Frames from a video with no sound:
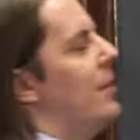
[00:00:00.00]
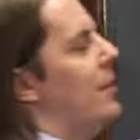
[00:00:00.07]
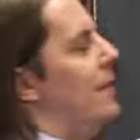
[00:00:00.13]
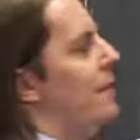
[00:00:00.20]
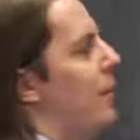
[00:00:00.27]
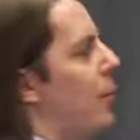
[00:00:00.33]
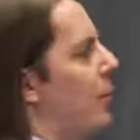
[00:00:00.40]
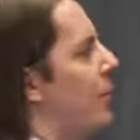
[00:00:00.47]
the
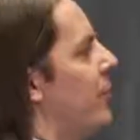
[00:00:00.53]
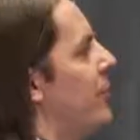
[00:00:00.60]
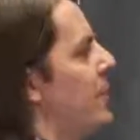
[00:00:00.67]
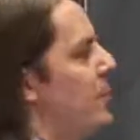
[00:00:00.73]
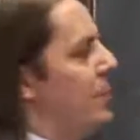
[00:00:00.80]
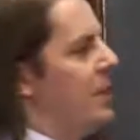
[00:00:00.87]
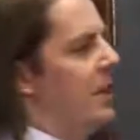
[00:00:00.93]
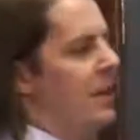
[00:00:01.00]
force that
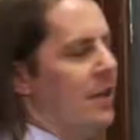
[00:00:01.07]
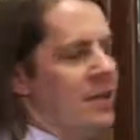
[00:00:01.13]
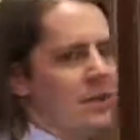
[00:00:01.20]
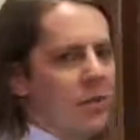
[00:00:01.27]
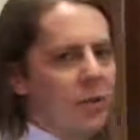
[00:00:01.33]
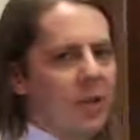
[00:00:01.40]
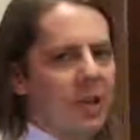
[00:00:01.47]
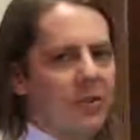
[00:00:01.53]
you would get in
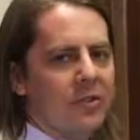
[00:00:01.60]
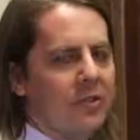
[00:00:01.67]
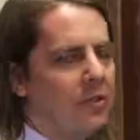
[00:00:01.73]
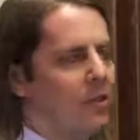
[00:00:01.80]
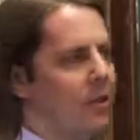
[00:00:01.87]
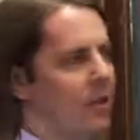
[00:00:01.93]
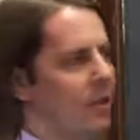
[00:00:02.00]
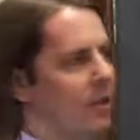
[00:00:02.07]
each location.